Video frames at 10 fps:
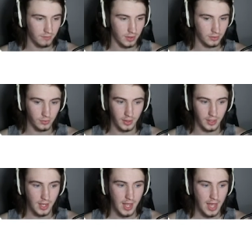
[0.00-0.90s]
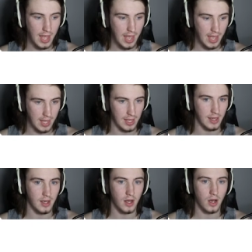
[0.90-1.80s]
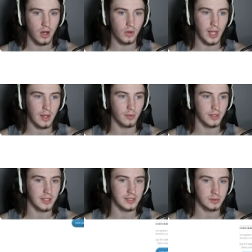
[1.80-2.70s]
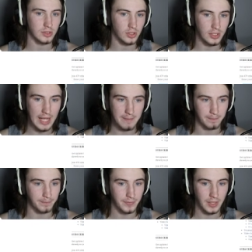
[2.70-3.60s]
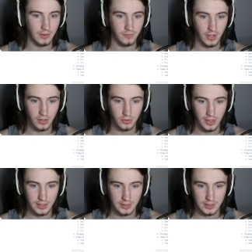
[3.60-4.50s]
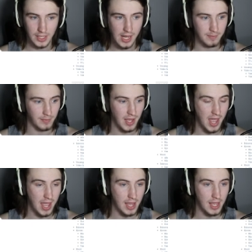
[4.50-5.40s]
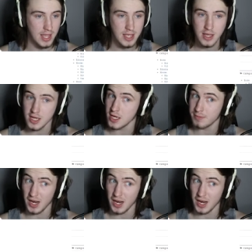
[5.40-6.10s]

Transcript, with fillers: Final grade, A. Okay, well then this was a good game. Final grade to the game, A